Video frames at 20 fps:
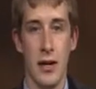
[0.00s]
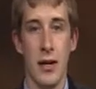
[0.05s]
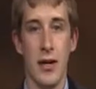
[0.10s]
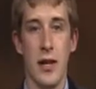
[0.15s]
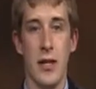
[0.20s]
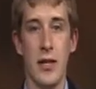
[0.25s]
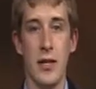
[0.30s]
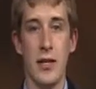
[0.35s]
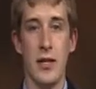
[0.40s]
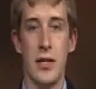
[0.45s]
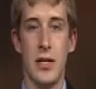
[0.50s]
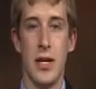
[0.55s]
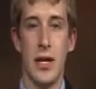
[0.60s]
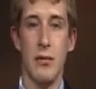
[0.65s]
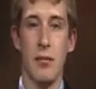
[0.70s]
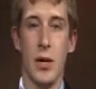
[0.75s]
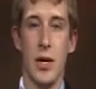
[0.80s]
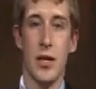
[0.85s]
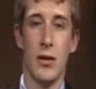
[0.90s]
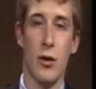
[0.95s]
It does
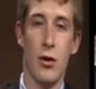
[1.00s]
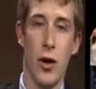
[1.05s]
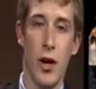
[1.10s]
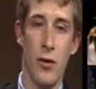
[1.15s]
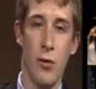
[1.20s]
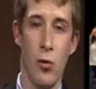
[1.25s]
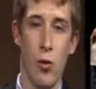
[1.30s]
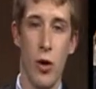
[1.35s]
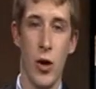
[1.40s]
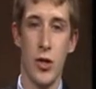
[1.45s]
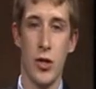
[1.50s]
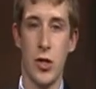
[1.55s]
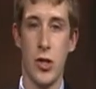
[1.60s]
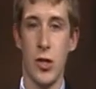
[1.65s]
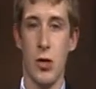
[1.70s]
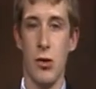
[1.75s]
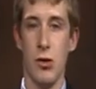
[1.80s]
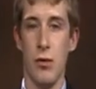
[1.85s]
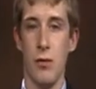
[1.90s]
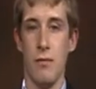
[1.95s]
seem like they'll have one
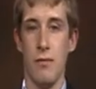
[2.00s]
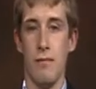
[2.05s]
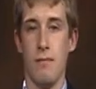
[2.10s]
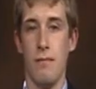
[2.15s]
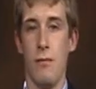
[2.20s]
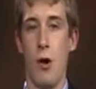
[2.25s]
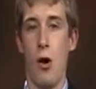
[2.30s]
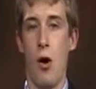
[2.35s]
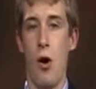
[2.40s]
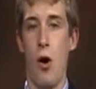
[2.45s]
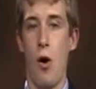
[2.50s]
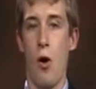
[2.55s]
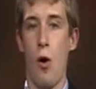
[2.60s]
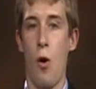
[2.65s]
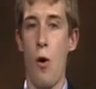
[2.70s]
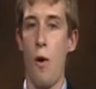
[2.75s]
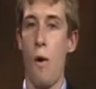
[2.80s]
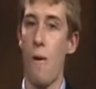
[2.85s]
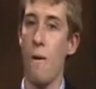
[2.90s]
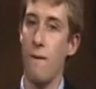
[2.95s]
soon,
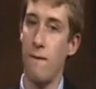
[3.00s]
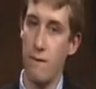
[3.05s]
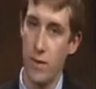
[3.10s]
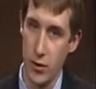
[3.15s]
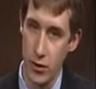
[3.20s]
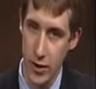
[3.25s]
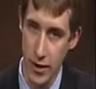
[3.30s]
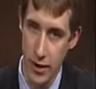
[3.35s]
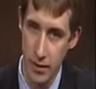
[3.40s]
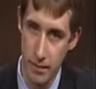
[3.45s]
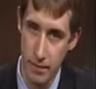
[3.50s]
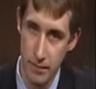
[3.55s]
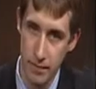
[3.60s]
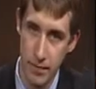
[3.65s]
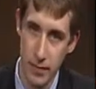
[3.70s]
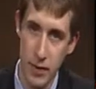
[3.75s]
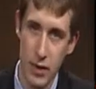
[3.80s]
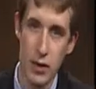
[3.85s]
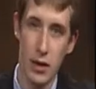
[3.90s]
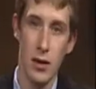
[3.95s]
hopefully.
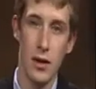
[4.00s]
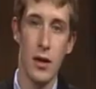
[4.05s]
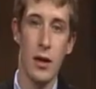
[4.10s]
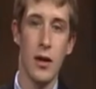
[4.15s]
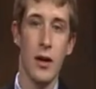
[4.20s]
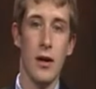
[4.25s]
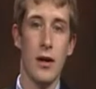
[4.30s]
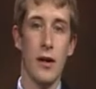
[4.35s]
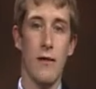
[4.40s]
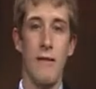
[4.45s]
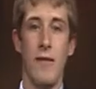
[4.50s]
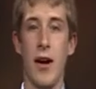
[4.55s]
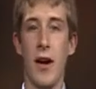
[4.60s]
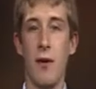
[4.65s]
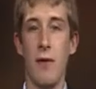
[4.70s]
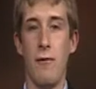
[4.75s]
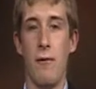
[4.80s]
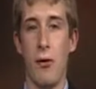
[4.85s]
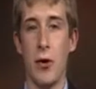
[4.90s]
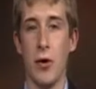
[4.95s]
The
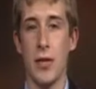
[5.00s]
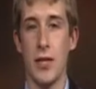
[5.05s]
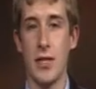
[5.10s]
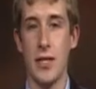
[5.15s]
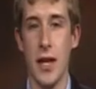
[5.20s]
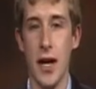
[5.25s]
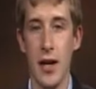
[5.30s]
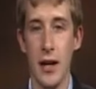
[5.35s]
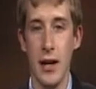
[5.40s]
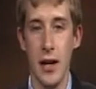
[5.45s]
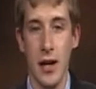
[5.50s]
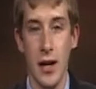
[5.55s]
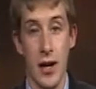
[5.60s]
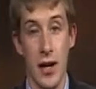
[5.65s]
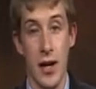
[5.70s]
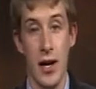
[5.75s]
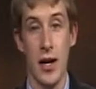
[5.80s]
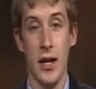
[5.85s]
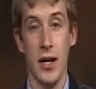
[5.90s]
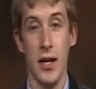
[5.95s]
Final Four is set,
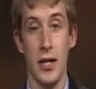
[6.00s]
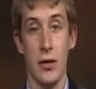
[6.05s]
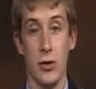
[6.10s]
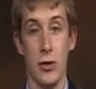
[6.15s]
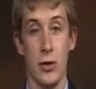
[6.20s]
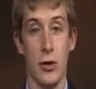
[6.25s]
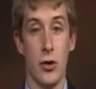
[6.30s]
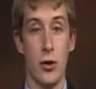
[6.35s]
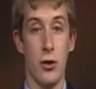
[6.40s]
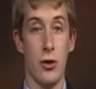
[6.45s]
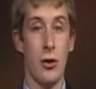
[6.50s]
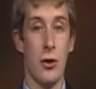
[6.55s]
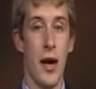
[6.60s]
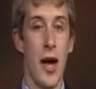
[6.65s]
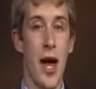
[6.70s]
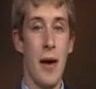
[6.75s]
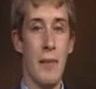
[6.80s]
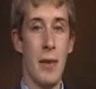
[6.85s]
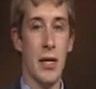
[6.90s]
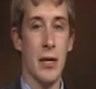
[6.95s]
and either you're
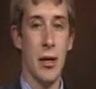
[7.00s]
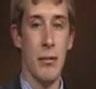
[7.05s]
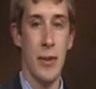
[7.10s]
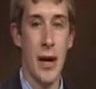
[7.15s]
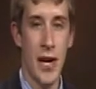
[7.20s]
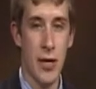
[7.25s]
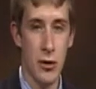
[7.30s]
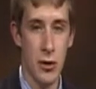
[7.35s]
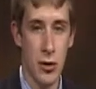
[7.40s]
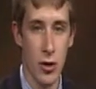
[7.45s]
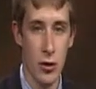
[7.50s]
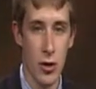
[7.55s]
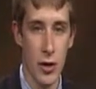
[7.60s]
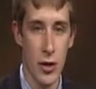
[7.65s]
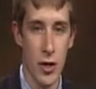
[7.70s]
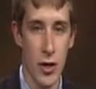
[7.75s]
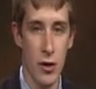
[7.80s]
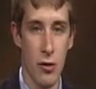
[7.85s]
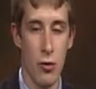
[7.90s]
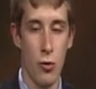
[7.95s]
happy that the Badgers are in
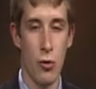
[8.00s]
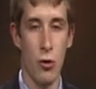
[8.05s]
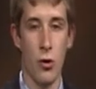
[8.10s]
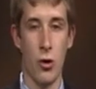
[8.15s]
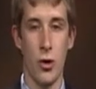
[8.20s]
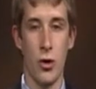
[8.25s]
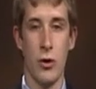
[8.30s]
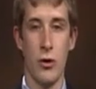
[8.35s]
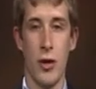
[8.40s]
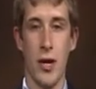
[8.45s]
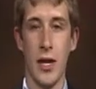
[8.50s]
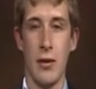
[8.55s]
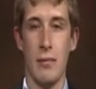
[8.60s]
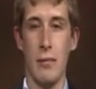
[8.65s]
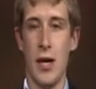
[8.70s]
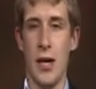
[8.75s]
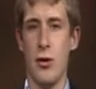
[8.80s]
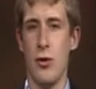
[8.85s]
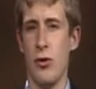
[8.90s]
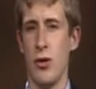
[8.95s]
there, or like
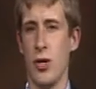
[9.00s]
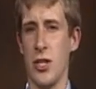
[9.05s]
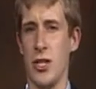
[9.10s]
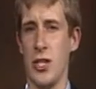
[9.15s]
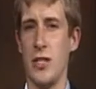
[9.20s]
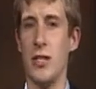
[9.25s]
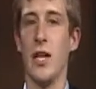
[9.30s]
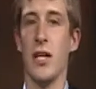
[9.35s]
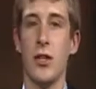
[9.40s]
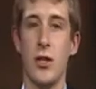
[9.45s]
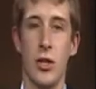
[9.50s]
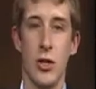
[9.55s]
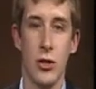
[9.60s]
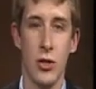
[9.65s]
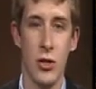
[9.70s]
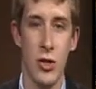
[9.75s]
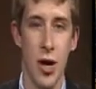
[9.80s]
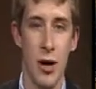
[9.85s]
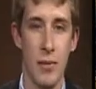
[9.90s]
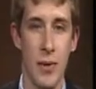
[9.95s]
me, you're sick to your
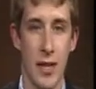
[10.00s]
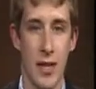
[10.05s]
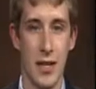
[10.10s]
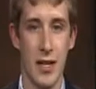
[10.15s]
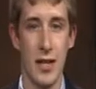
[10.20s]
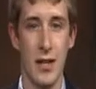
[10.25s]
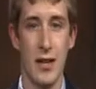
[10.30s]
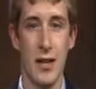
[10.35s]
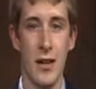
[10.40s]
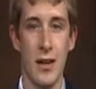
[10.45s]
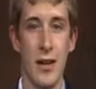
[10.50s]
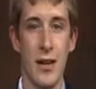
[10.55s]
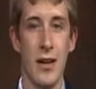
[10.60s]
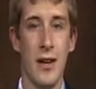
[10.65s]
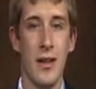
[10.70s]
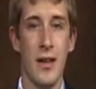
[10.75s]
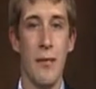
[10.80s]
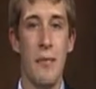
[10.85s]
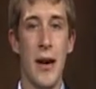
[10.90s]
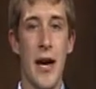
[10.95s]
stomach.
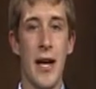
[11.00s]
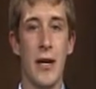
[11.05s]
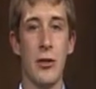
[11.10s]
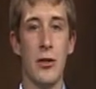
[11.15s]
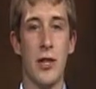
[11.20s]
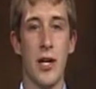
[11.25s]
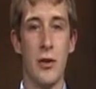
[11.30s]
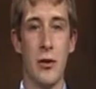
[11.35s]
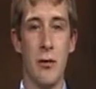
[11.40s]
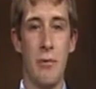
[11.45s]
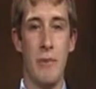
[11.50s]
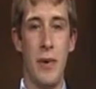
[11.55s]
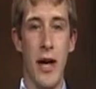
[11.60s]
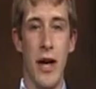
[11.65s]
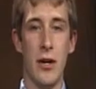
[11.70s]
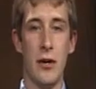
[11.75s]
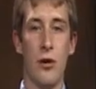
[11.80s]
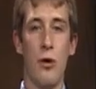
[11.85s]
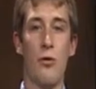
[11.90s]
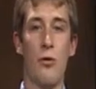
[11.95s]
The Badgers and their
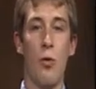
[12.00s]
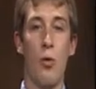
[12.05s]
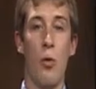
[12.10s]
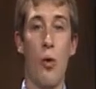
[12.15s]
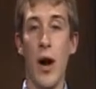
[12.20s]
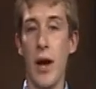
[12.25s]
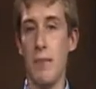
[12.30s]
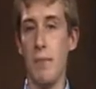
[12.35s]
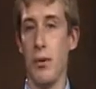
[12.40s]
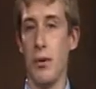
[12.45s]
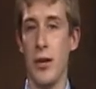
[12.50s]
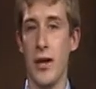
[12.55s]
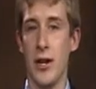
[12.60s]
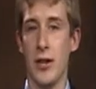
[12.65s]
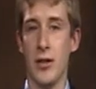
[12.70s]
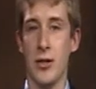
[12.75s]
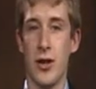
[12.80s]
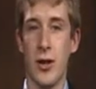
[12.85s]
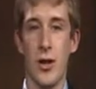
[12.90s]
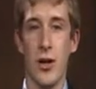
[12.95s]
band of white
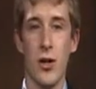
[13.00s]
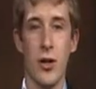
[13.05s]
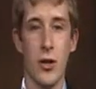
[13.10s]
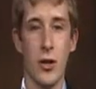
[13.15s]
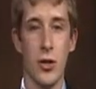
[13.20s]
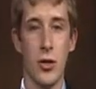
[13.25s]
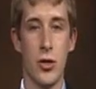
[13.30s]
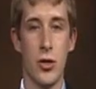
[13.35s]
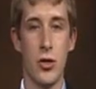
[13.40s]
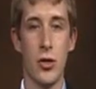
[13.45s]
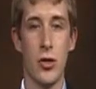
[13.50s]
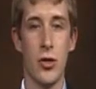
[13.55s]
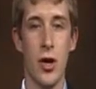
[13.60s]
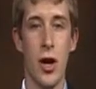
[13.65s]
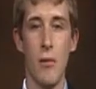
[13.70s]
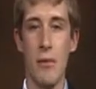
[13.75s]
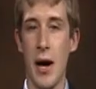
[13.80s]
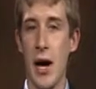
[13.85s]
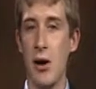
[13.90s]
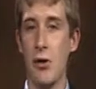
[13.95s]
players
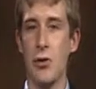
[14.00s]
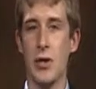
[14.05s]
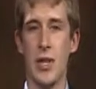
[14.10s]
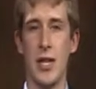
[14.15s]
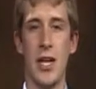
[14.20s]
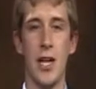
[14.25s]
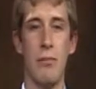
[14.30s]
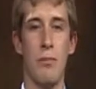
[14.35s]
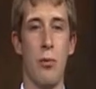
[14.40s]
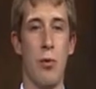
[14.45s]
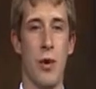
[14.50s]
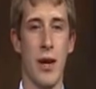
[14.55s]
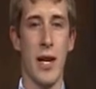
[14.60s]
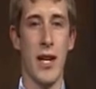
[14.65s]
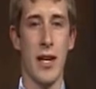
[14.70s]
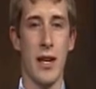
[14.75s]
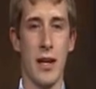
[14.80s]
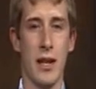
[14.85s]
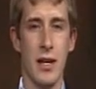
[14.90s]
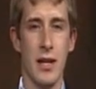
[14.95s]
somehow keep
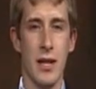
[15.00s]
winning.